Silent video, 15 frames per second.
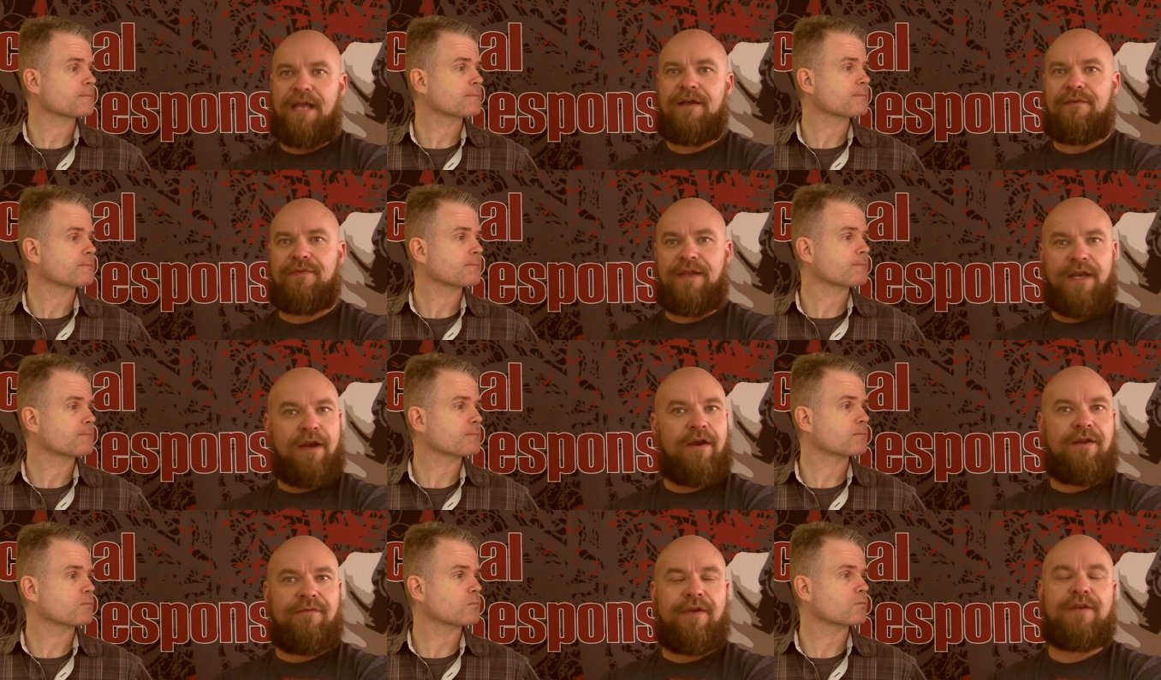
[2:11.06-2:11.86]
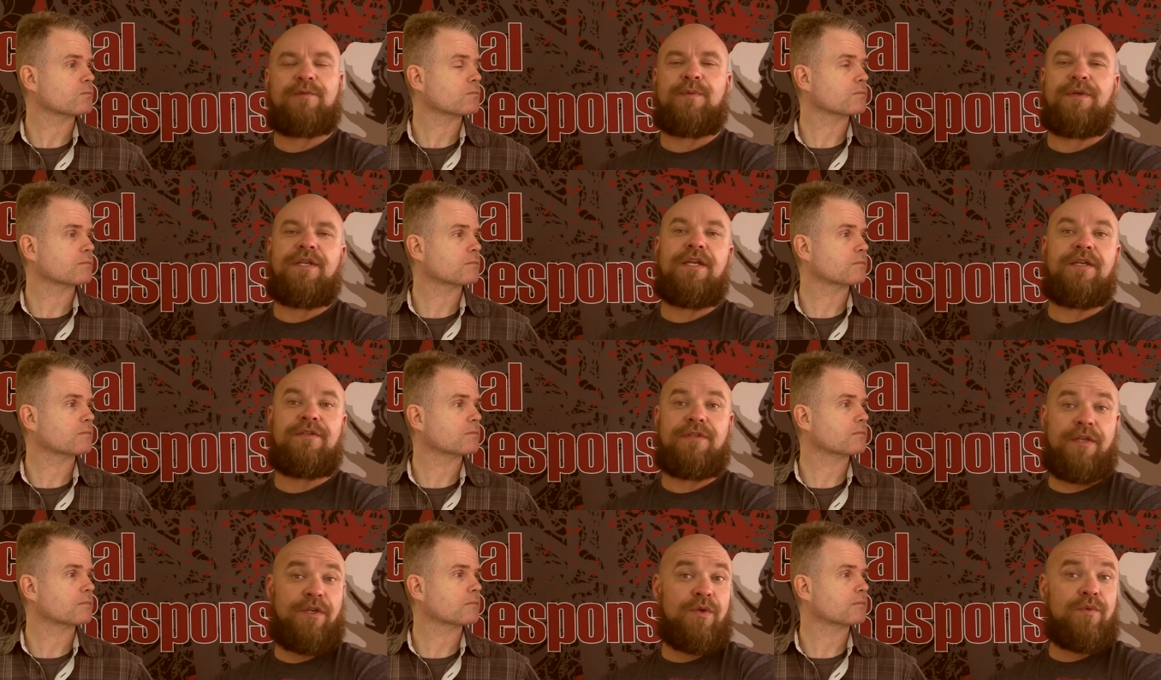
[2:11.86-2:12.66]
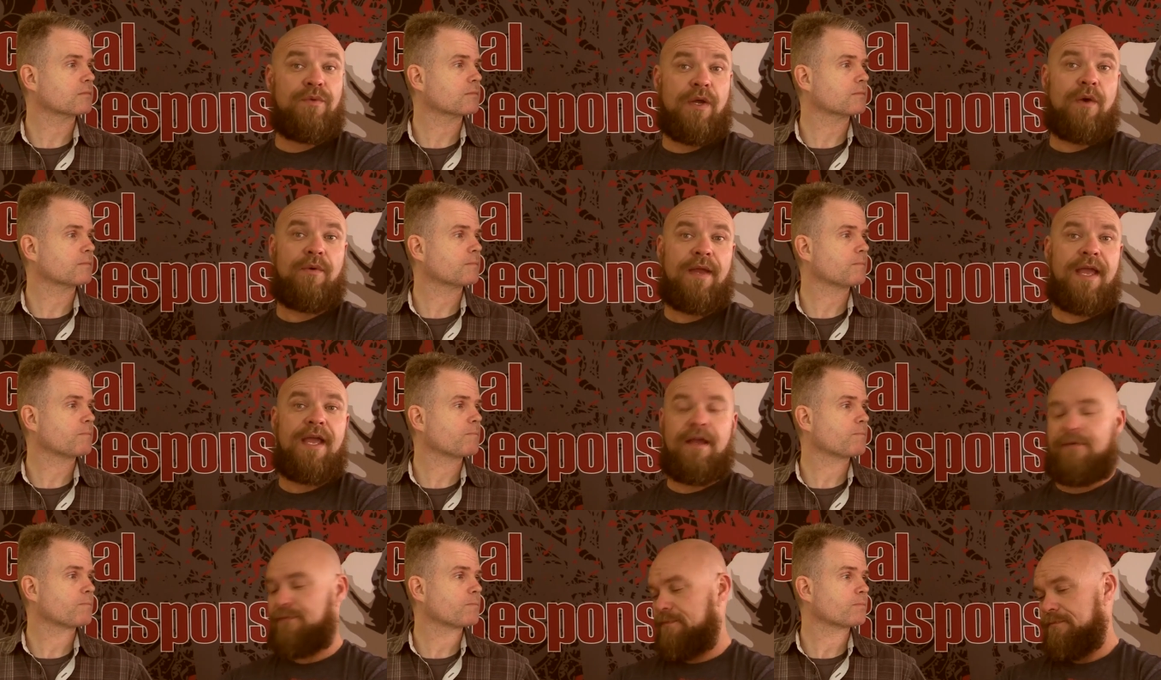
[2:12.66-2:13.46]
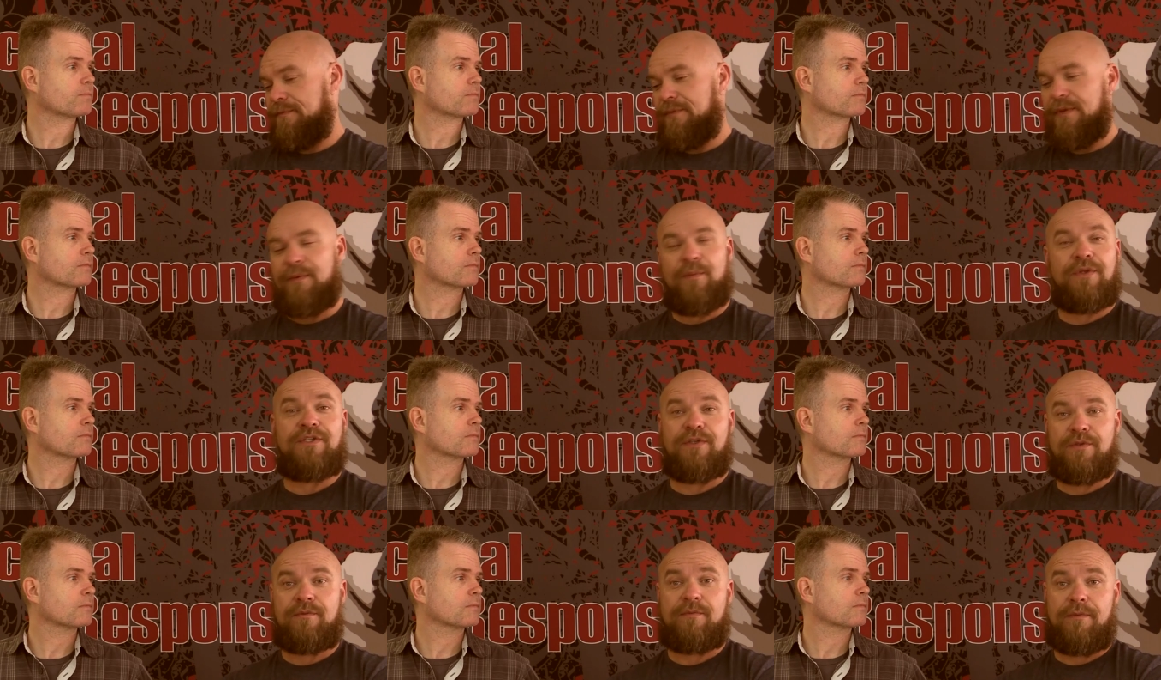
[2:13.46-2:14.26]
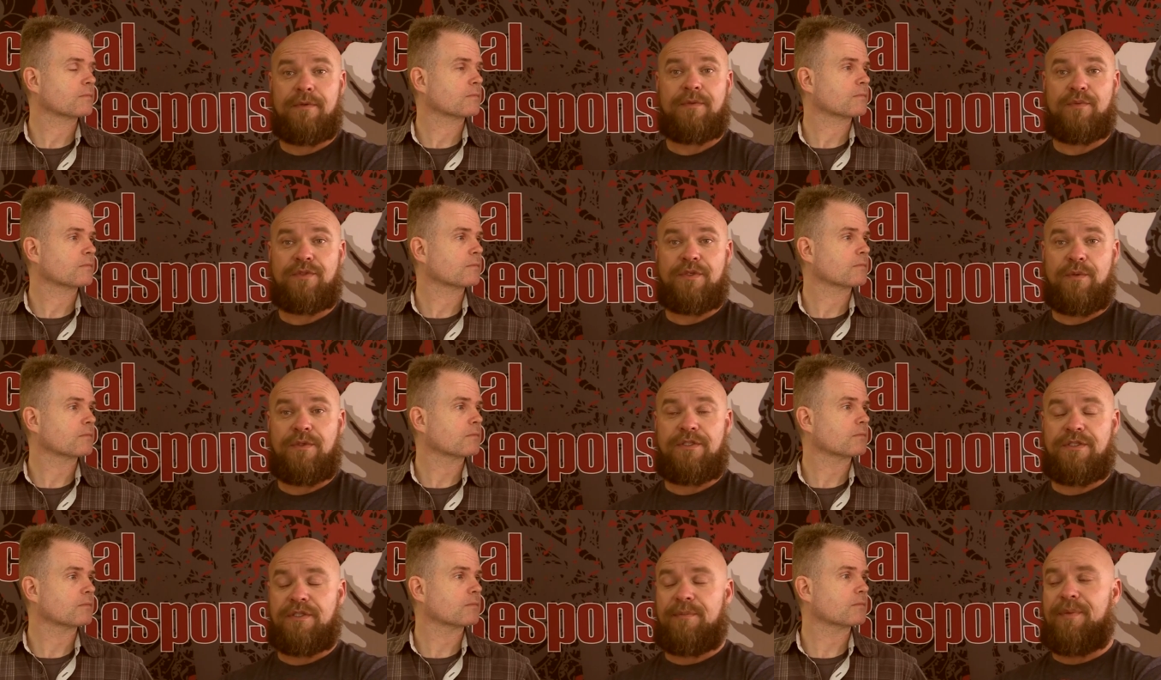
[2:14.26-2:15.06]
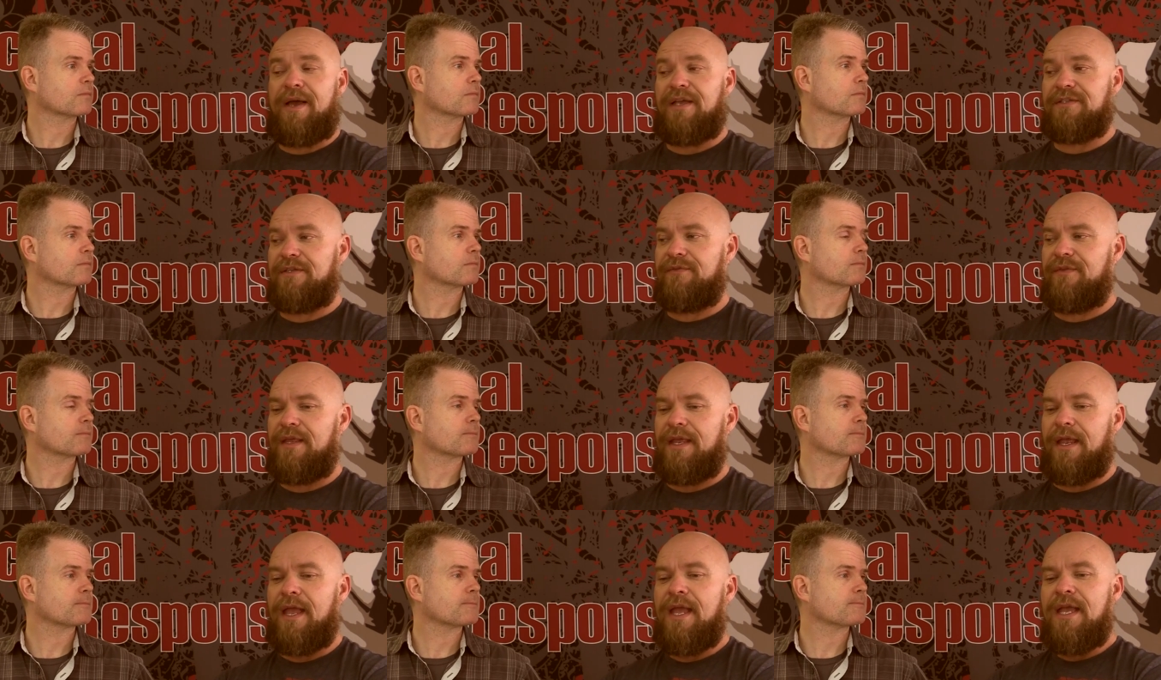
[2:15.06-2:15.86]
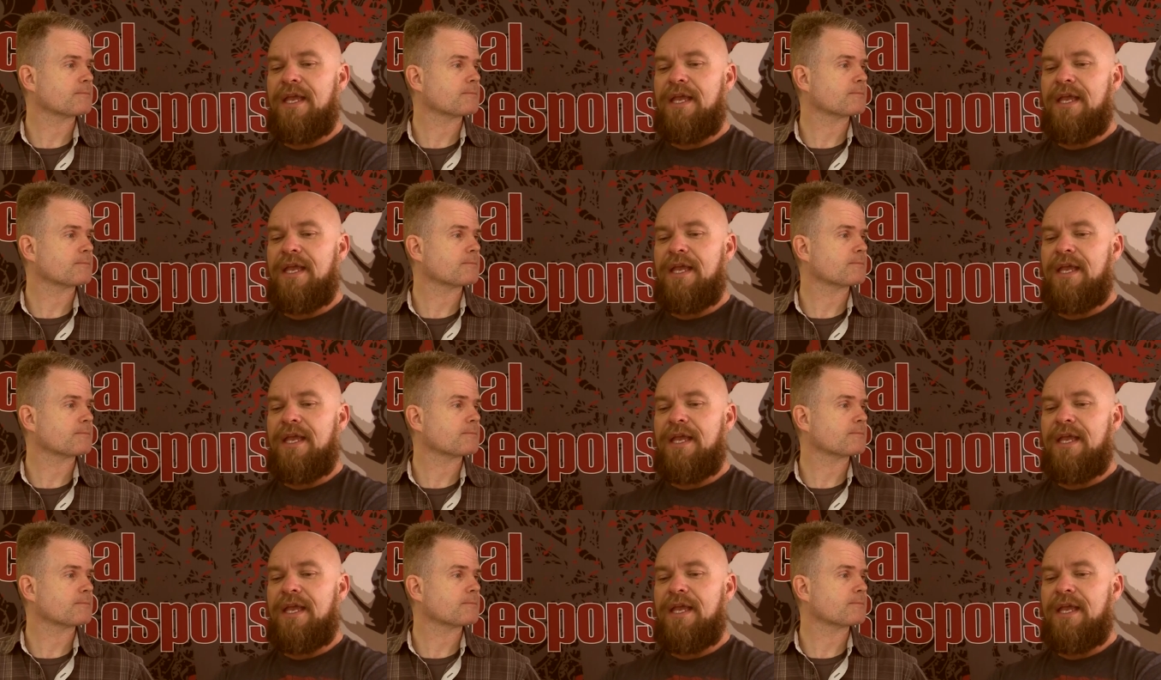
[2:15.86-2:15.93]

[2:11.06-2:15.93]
Speaker 1: have an area of expertise that you don't have which is which is a positive thing.